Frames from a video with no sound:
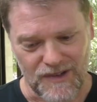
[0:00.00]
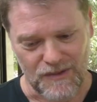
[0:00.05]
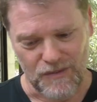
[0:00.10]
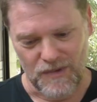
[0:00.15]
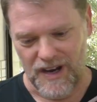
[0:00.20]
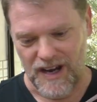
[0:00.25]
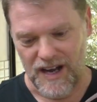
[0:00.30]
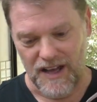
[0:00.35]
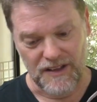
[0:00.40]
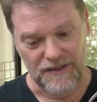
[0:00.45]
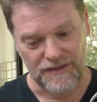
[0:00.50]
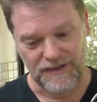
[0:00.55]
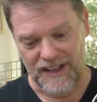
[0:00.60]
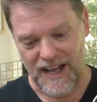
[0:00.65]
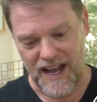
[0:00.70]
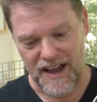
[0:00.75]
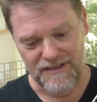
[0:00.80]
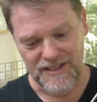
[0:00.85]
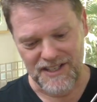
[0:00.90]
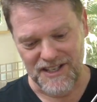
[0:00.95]
Wow, the
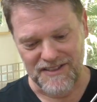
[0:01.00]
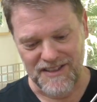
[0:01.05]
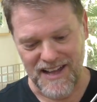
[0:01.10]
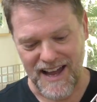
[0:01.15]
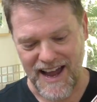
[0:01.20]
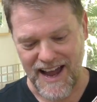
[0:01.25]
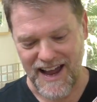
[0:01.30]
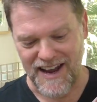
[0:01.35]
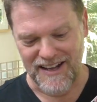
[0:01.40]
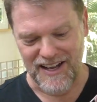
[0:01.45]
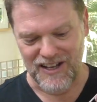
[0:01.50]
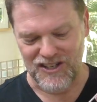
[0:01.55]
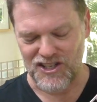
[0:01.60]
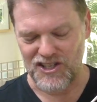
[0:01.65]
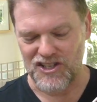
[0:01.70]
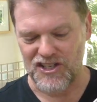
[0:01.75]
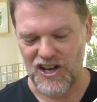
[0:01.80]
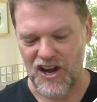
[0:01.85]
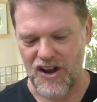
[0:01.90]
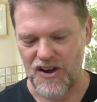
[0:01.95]
flavors in that are
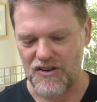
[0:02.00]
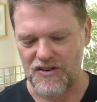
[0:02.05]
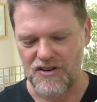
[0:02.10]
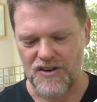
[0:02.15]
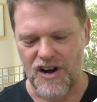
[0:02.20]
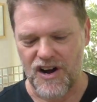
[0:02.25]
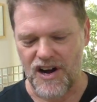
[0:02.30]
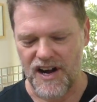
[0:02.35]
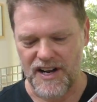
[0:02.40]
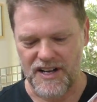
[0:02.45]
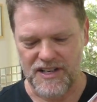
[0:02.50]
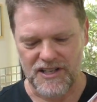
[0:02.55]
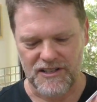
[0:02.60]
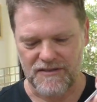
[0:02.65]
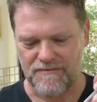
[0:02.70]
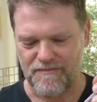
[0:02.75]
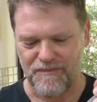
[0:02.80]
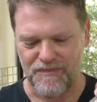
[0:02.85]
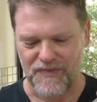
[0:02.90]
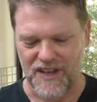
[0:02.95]
so
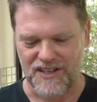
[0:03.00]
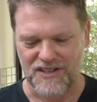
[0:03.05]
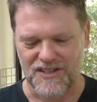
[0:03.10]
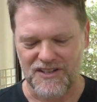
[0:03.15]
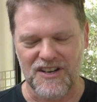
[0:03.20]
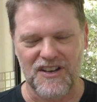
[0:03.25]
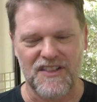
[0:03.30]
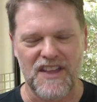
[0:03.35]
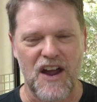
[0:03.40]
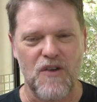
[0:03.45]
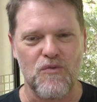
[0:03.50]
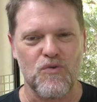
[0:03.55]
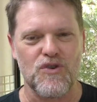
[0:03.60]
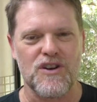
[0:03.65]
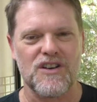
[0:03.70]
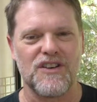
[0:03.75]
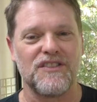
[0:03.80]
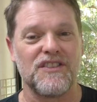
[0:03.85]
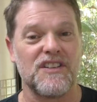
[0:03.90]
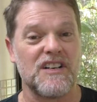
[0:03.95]
nice. It's got that
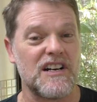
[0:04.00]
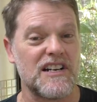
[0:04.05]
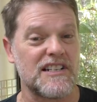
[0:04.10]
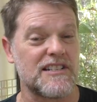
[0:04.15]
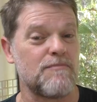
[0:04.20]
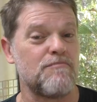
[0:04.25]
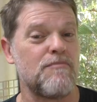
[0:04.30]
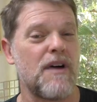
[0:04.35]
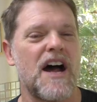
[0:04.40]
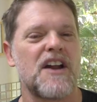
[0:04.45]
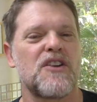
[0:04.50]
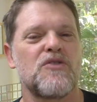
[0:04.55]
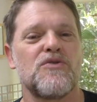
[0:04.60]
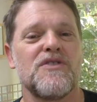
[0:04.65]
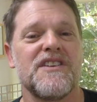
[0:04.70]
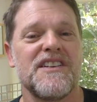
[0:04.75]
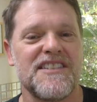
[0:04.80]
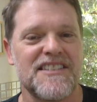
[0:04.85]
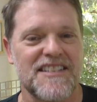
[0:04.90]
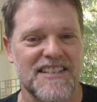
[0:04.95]
real nice
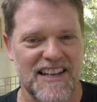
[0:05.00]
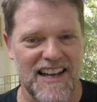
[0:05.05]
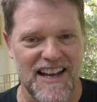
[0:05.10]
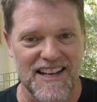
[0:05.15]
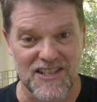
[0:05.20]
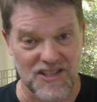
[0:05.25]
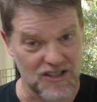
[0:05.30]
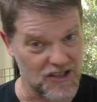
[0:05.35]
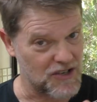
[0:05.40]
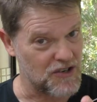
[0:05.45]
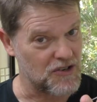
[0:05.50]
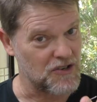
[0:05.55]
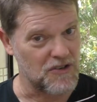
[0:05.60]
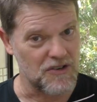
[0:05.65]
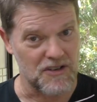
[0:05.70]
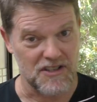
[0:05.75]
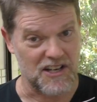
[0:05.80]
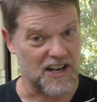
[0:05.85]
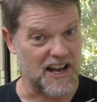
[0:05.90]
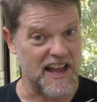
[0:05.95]
buttery taste, of course.